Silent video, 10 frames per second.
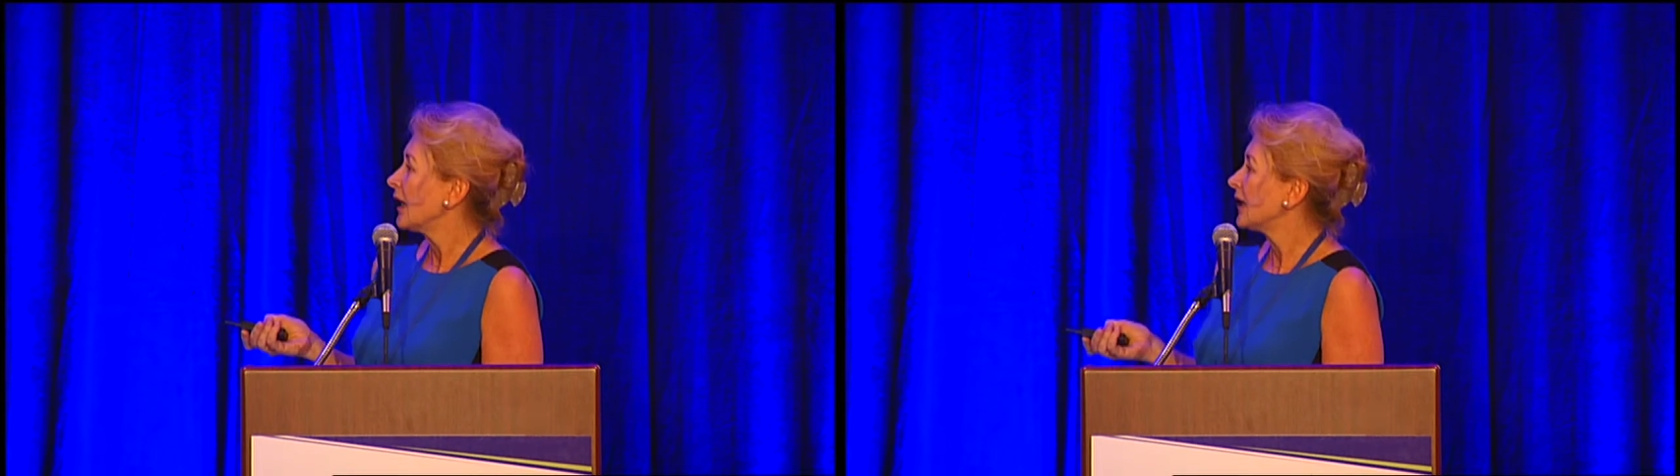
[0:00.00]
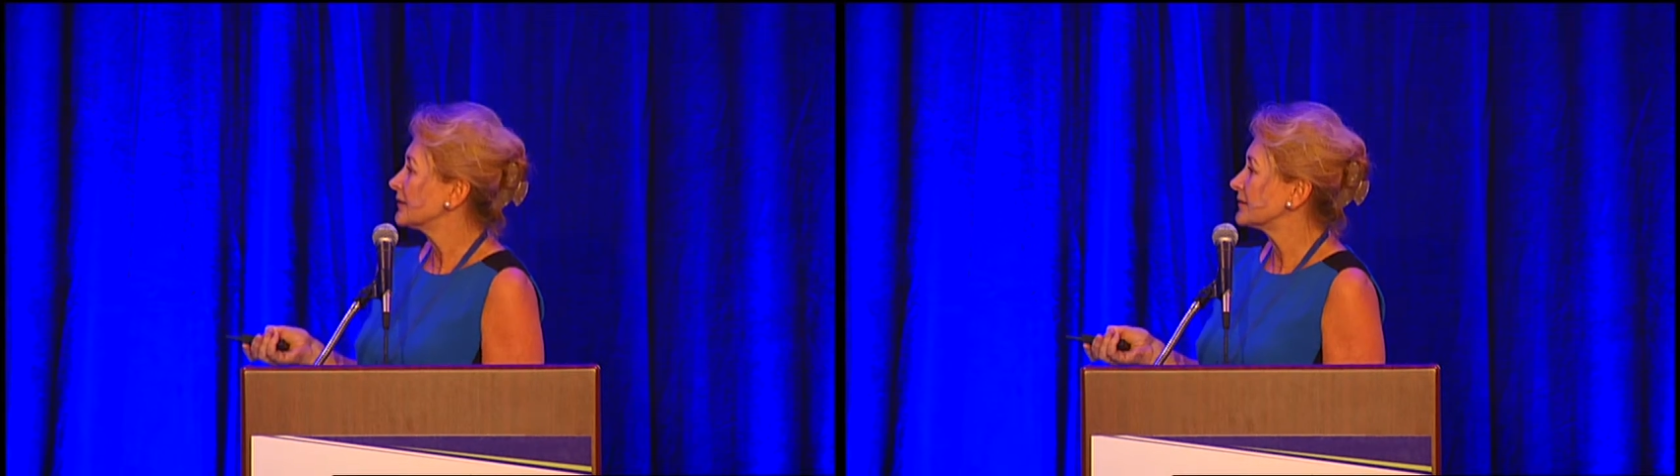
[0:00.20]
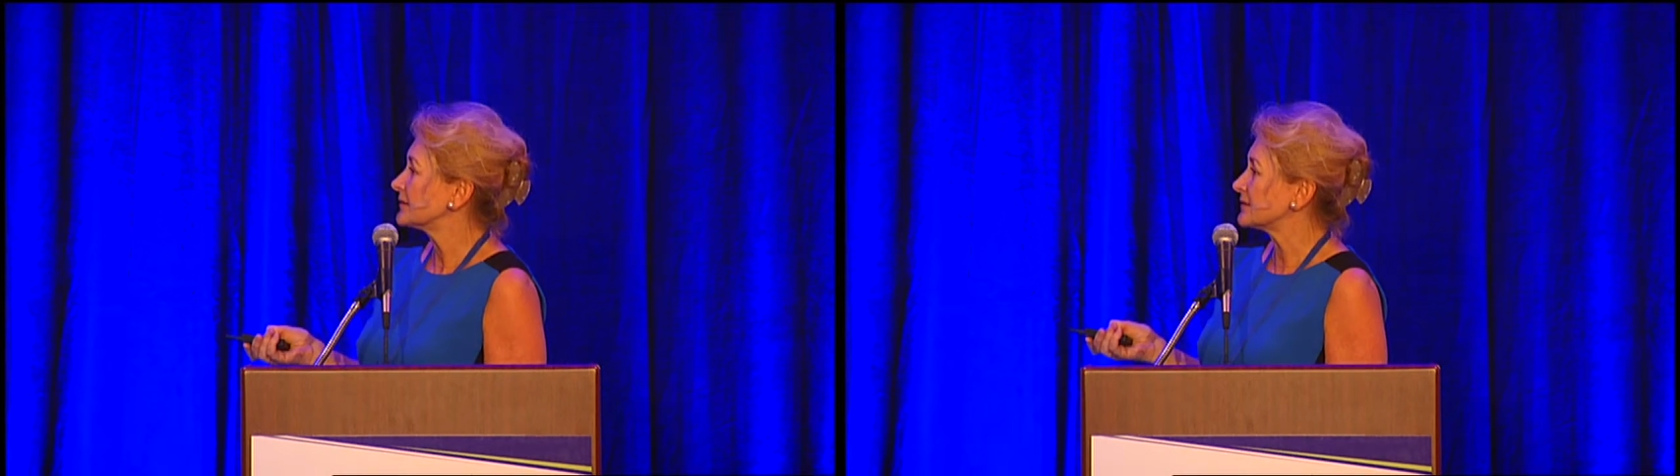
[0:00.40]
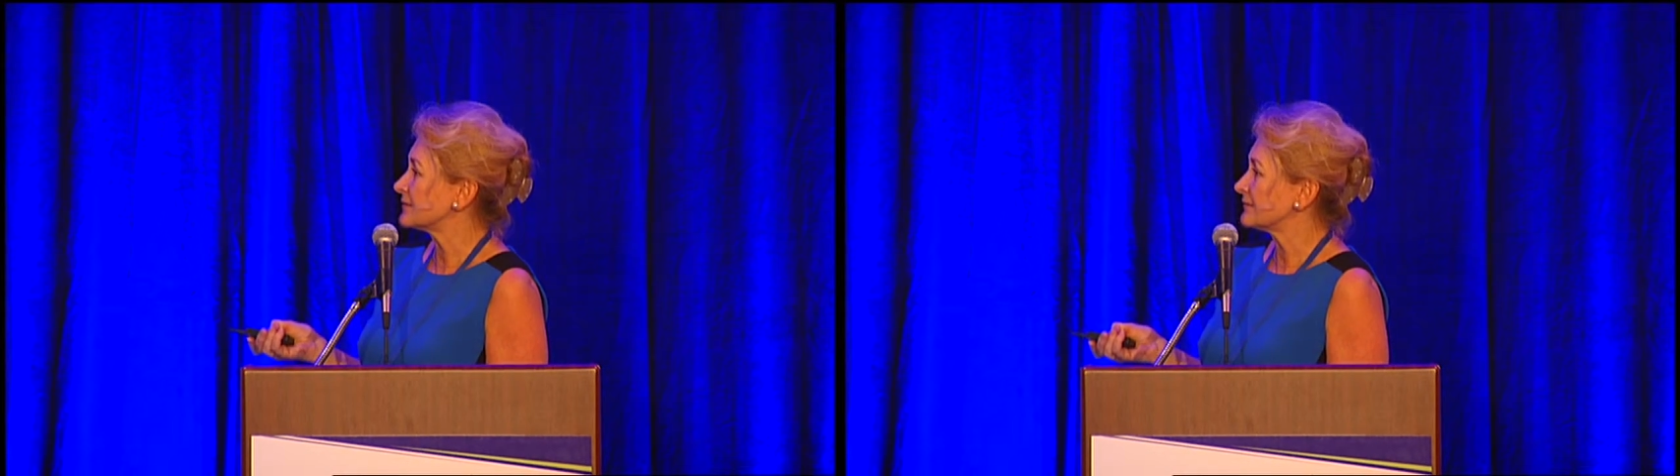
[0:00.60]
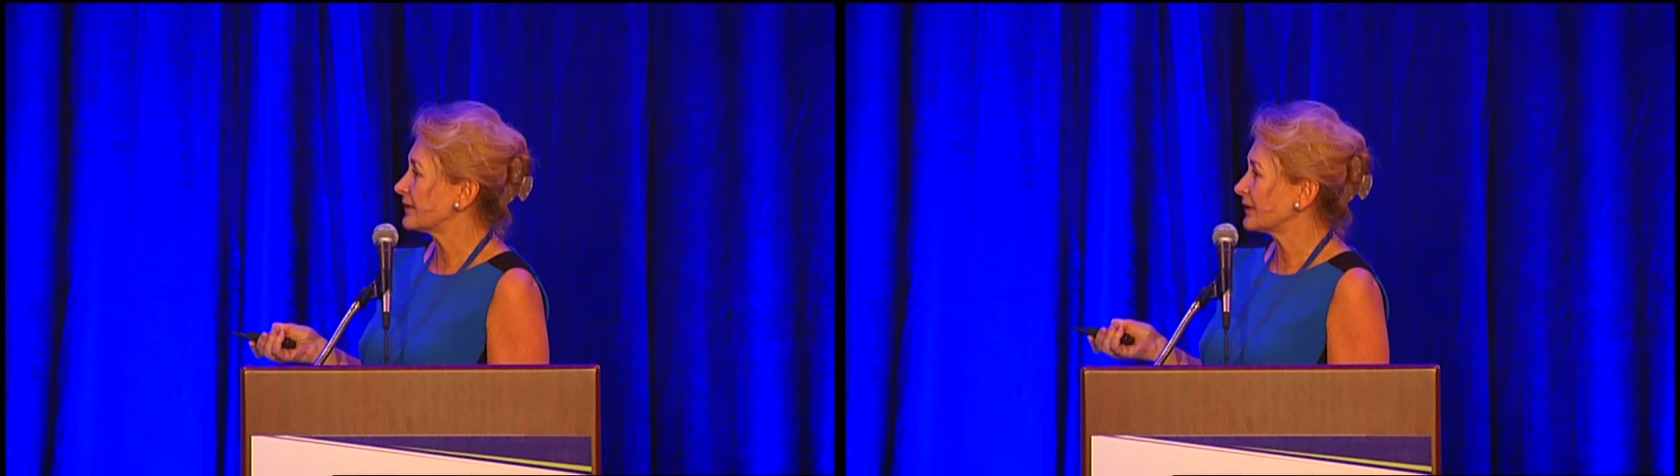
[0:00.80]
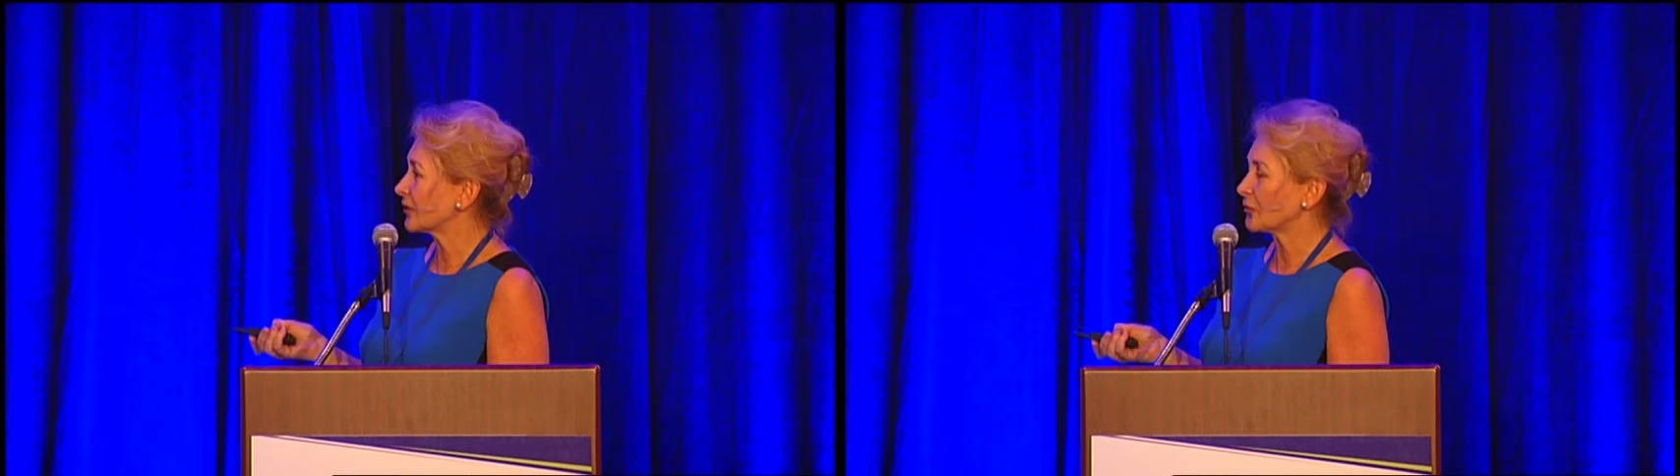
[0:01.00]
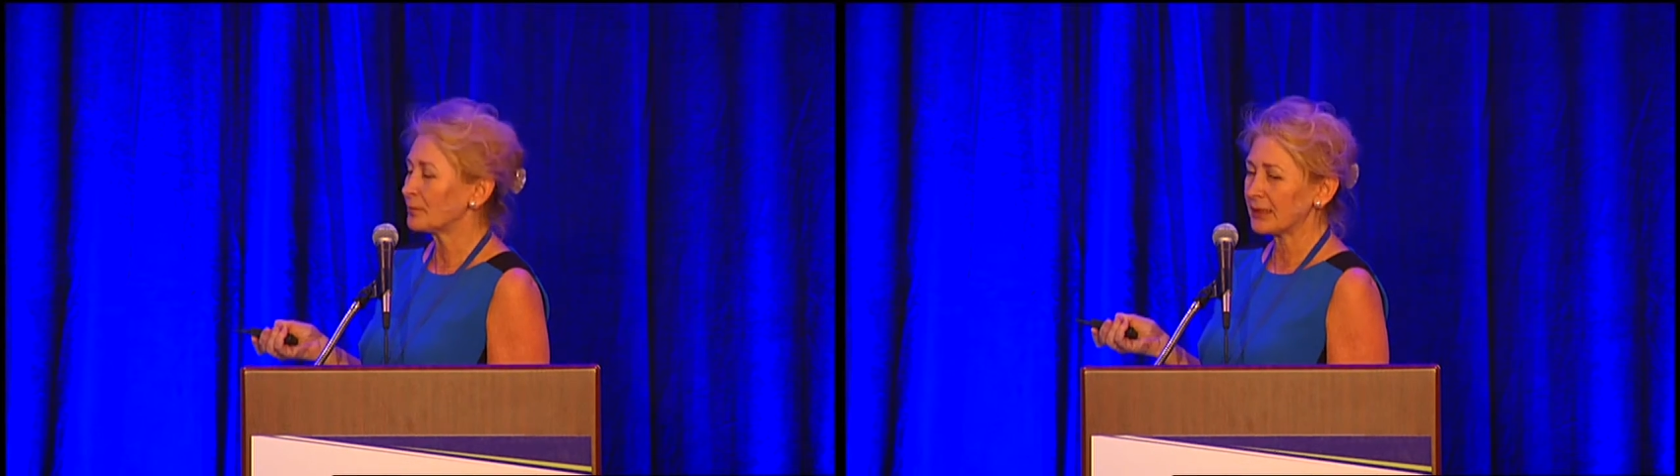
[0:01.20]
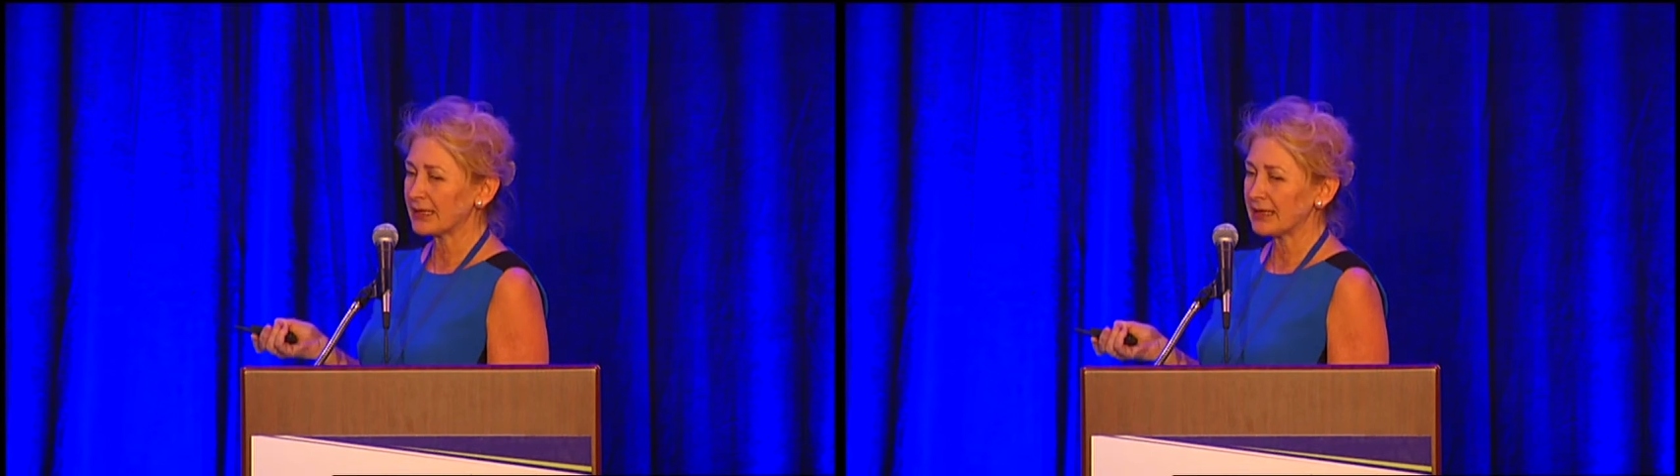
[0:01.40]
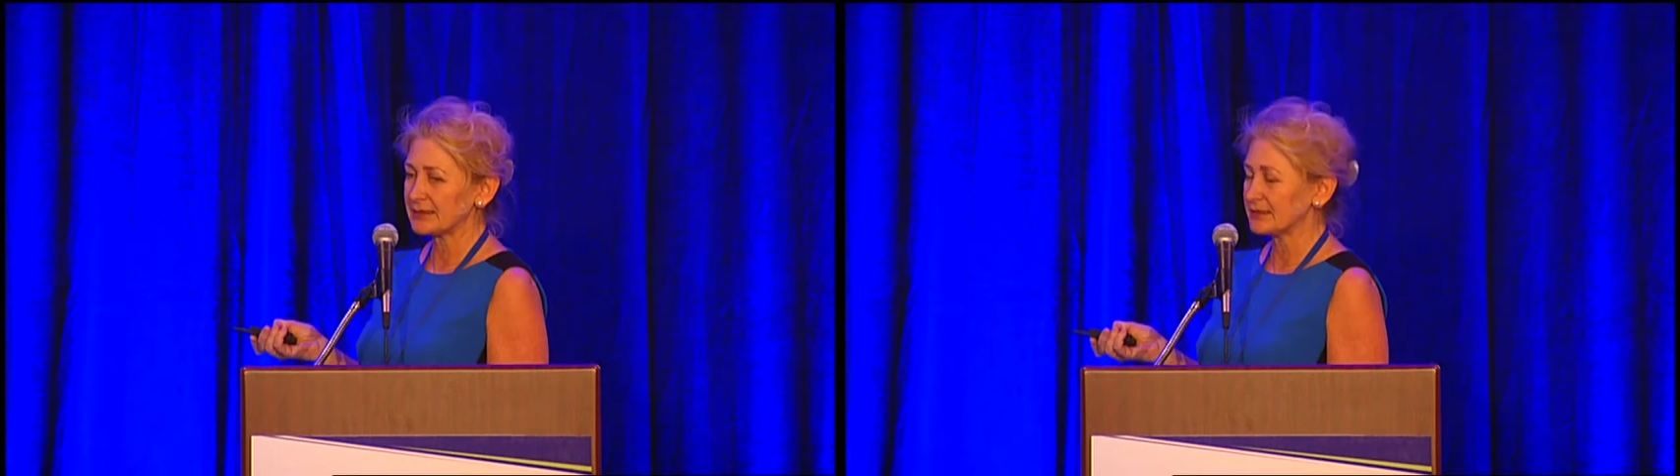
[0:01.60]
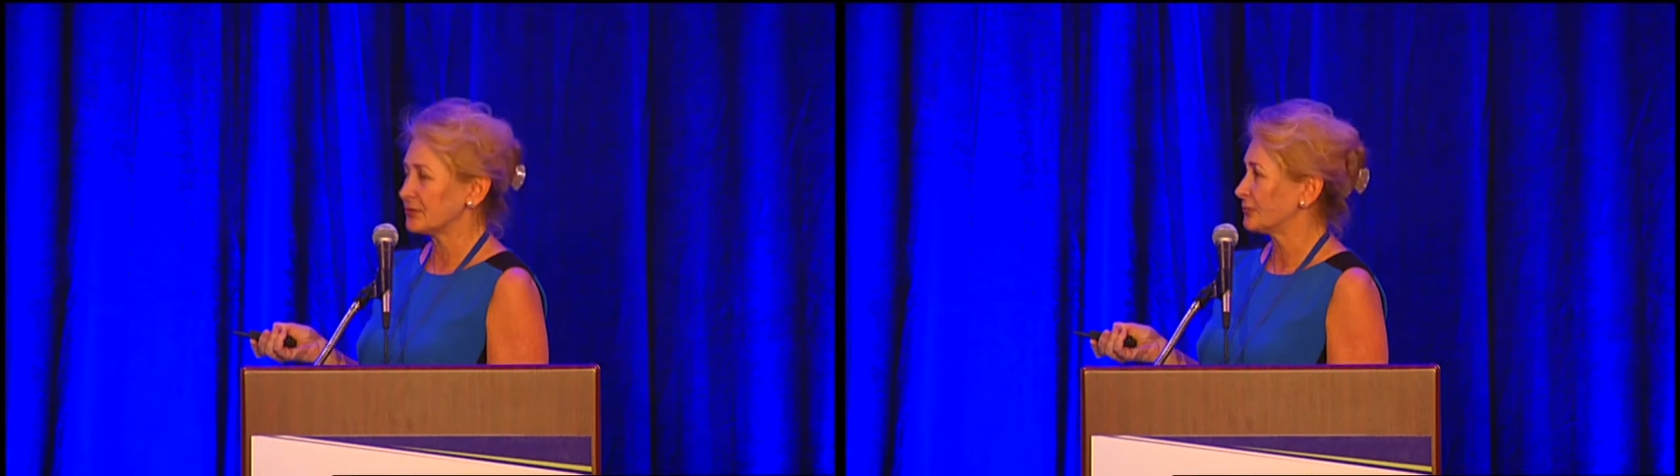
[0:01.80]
And this is a very complicated